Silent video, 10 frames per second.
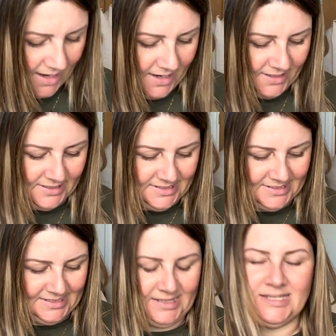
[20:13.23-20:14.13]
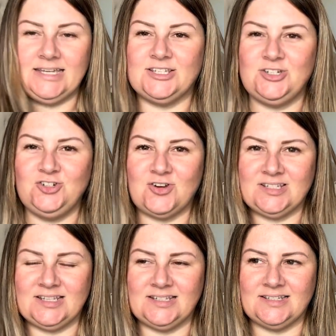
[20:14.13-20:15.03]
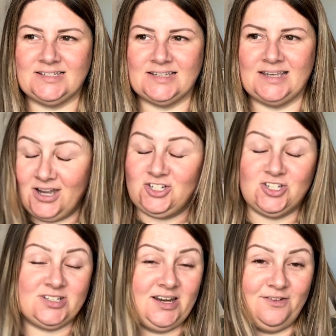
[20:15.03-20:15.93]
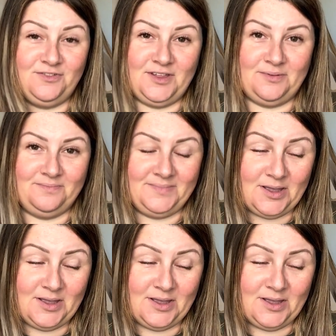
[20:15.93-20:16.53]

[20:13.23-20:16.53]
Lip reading: I can see the next two dresses. I just love them.